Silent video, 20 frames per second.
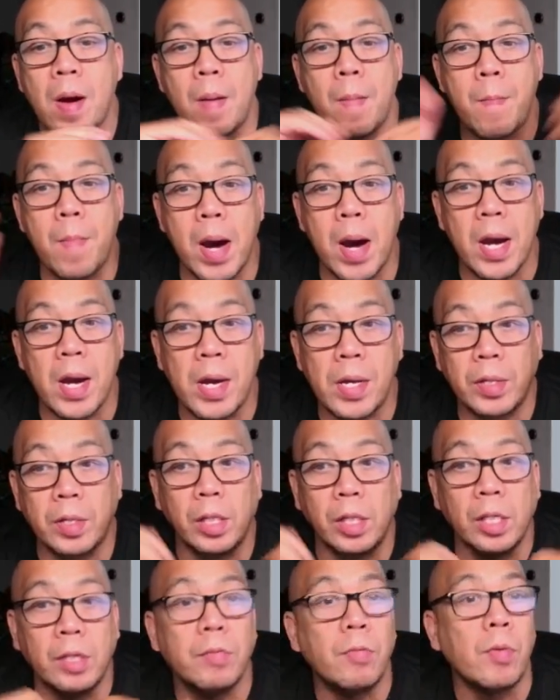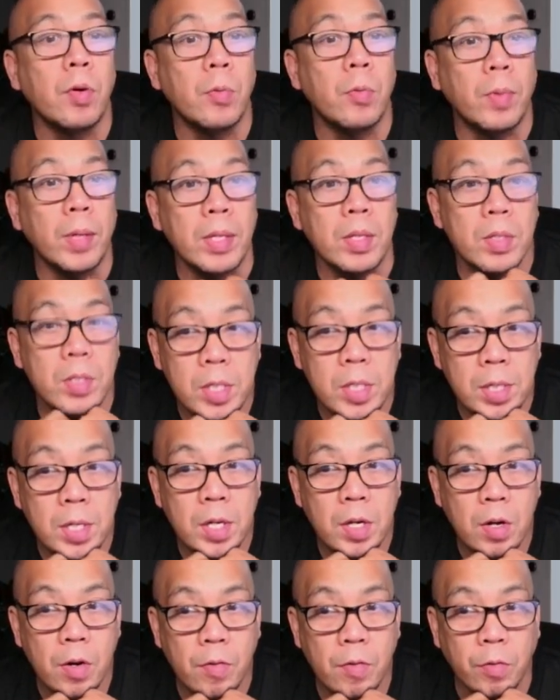my delivery went
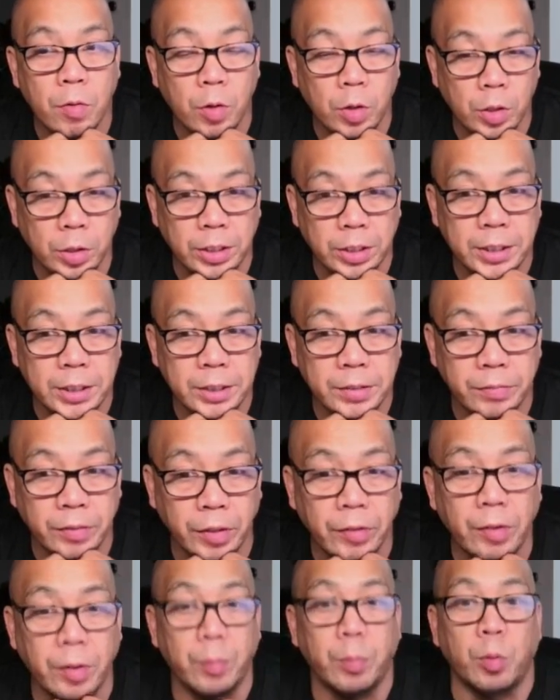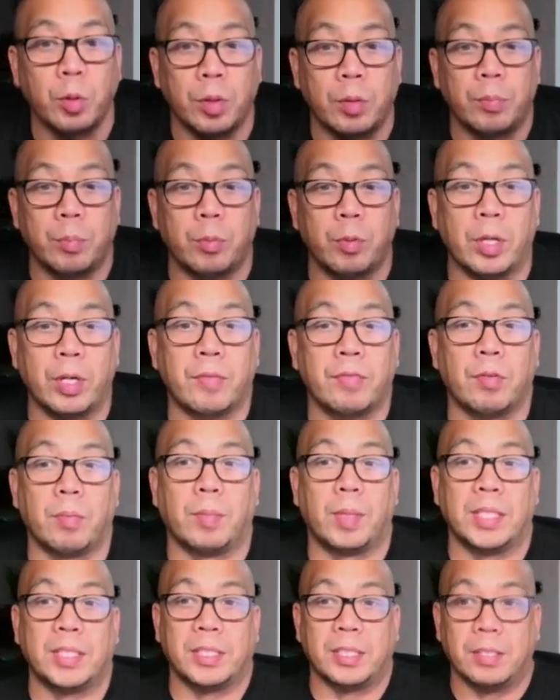for this very important breeding for
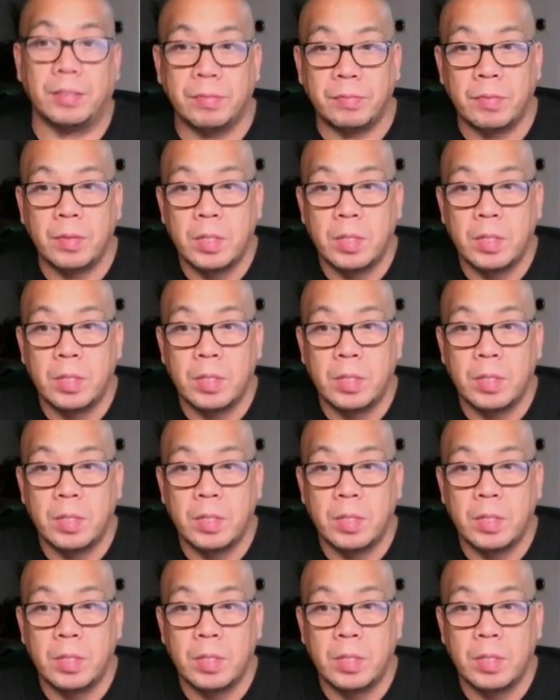myself.